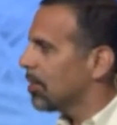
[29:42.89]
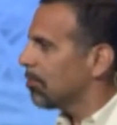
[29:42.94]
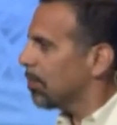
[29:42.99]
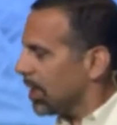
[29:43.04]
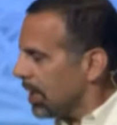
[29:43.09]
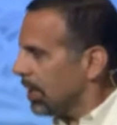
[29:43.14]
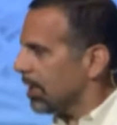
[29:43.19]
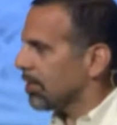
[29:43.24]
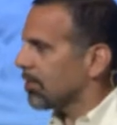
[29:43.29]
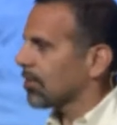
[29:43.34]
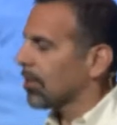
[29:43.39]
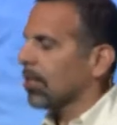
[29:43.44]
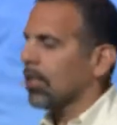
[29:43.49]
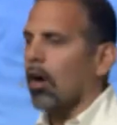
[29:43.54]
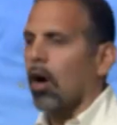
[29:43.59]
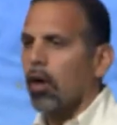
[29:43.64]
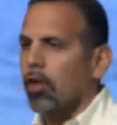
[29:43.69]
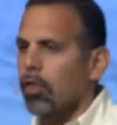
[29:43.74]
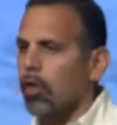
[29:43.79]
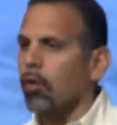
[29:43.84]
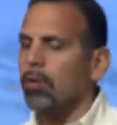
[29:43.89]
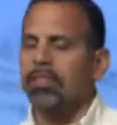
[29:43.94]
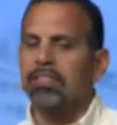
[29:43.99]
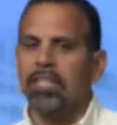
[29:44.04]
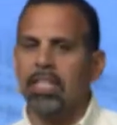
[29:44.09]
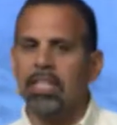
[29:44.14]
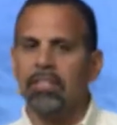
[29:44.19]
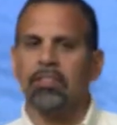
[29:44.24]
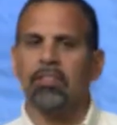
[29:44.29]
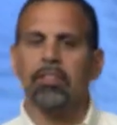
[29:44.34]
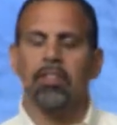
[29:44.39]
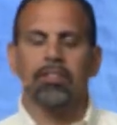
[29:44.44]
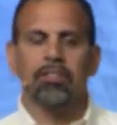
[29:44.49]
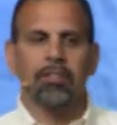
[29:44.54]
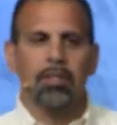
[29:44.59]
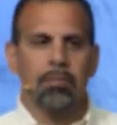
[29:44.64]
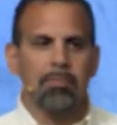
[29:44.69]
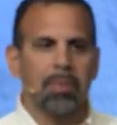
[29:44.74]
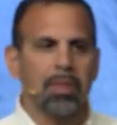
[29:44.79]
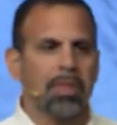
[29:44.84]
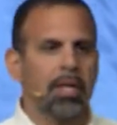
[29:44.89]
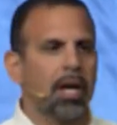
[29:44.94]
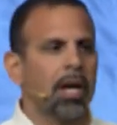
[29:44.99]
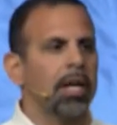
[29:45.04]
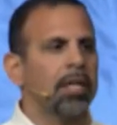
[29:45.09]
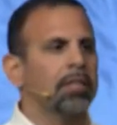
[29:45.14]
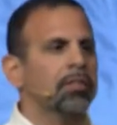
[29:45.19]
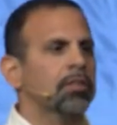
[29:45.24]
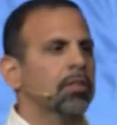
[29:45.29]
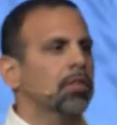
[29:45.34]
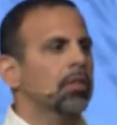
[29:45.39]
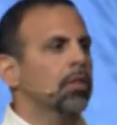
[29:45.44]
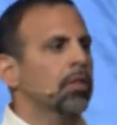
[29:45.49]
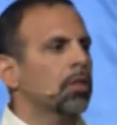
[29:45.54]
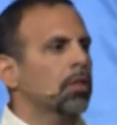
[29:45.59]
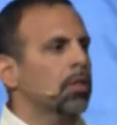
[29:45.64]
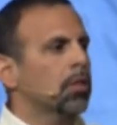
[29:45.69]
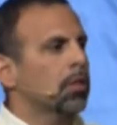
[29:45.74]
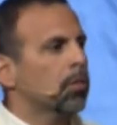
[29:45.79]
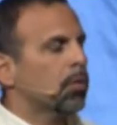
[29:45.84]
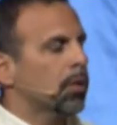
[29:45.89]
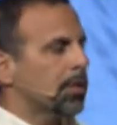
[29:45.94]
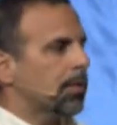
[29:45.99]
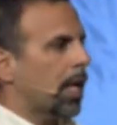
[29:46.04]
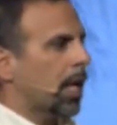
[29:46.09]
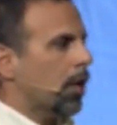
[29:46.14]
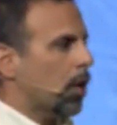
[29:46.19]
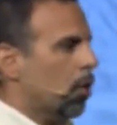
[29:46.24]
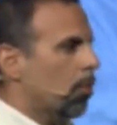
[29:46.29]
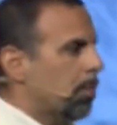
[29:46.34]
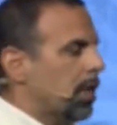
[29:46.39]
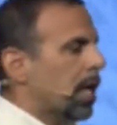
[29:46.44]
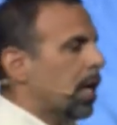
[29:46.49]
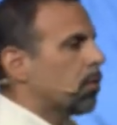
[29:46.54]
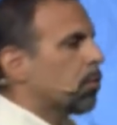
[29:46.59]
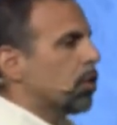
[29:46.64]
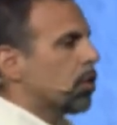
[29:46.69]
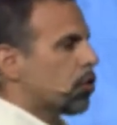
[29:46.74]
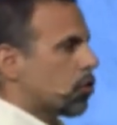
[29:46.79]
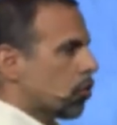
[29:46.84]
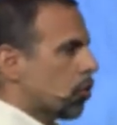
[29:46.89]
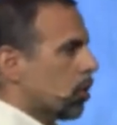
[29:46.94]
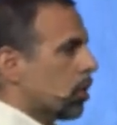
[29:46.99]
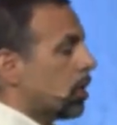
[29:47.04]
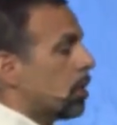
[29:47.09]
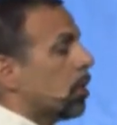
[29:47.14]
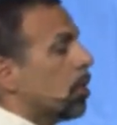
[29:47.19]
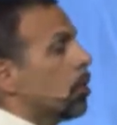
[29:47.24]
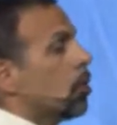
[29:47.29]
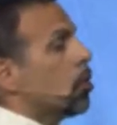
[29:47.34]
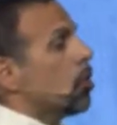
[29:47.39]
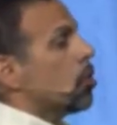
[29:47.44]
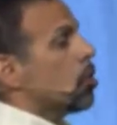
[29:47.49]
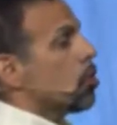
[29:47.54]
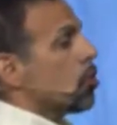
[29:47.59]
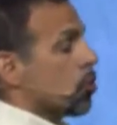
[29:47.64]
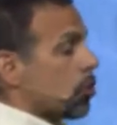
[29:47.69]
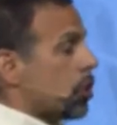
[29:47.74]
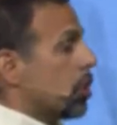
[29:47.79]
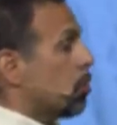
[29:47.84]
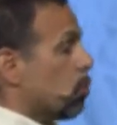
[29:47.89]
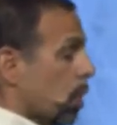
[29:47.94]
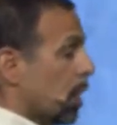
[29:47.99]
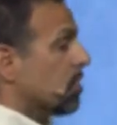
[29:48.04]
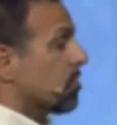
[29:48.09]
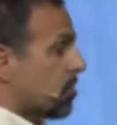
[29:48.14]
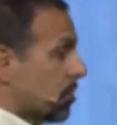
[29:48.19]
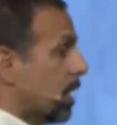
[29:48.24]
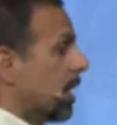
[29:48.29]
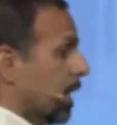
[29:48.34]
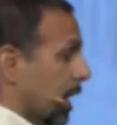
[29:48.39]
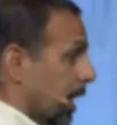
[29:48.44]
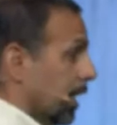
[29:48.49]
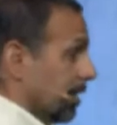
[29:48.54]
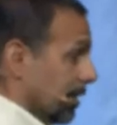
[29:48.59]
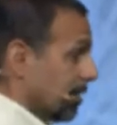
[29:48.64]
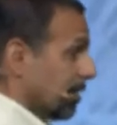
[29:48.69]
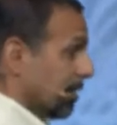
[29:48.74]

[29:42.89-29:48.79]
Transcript: Please, although it's easy to sympathize with Naomi, and we should, she was sinning.